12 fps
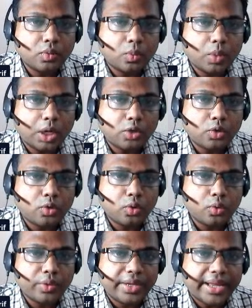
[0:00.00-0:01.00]
What
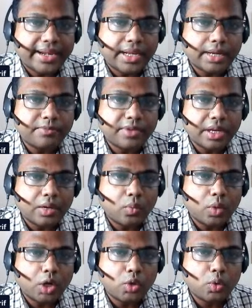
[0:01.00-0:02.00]
do we adapt and
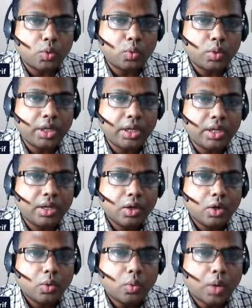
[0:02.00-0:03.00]
what do we
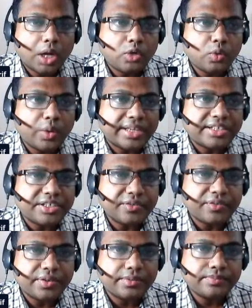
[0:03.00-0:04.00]
want to
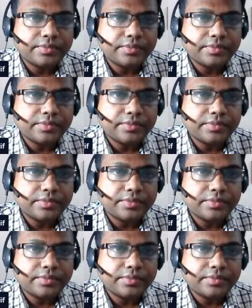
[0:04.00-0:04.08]
achieve?